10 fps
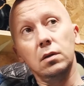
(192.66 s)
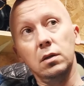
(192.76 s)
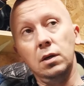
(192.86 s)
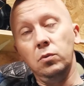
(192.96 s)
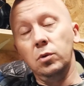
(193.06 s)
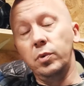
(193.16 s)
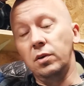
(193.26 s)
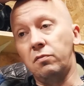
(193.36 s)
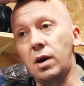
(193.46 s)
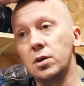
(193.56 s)
it would be
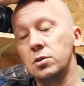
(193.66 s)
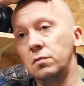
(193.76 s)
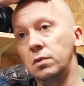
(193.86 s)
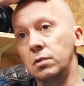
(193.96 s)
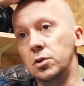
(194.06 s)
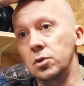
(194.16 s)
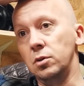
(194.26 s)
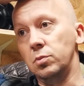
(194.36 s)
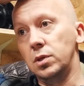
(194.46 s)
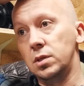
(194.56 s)
a fraction of the
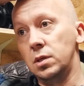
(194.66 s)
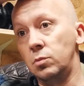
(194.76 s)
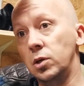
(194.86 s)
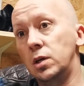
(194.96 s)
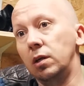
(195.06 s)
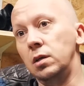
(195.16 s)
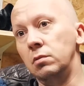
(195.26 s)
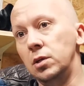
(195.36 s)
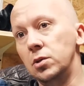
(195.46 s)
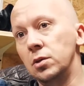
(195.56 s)
original because I'm looking at
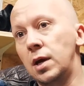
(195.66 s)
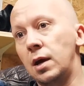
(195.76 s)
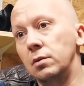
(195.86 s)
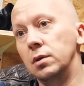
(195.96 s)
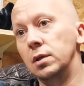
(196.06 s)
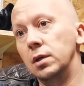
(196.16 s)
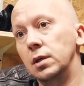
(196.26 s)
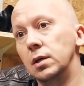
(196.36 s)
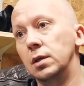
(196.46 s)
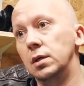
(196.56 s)
the original now,
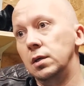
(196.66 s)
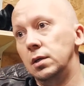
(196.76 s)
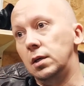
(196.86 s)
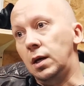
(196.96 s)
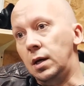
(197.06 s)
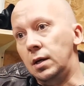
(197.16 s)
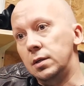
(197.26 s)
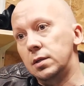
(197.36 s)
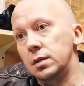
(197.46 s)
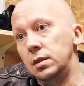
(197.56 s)

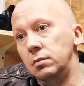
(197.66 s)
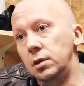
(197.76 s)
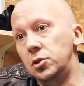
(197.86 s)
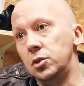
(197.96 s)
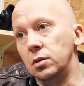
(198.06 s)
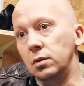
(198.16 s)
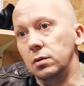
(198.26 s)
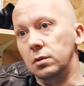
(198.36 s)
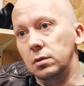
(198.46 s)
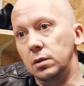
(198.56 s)
and the
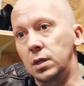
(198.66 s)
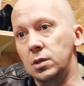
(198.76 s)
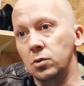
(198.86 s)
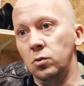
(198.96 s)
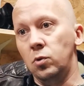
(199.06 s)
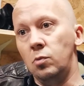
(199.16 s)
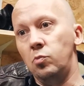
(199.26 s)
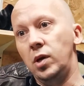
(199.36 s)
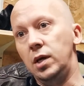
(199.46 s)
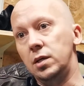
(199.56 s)
original is all
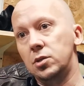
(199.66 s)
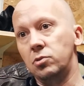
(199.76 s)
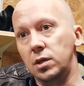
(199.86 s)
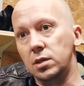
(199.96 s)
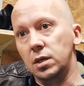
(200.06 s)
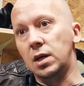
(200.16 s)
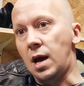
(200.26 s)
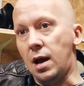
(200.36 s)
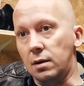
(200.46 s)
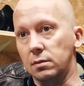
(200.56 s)
one piece straight to the
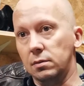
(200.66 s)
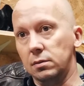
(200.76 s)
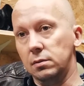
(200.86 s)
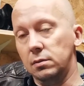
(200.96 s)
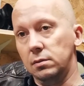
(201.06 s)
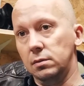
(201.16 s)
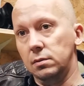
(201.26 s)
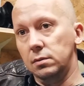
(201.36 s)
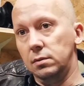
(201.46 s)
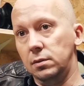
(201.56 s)
cat.
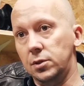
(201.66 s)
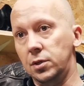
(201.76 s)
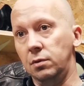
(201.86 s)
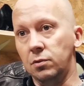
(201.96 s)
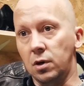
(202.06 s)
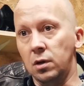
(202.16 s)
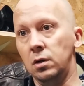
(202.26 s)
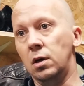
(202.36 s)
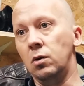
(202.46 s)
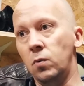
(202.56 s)
So you've got a
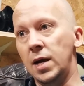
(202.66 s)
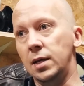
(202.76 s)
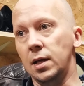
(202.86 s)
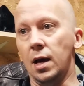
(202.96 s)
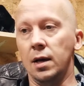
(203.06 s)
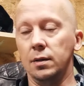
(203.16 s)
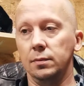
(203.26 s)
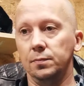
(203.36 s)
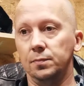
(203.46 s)
lot of weight there.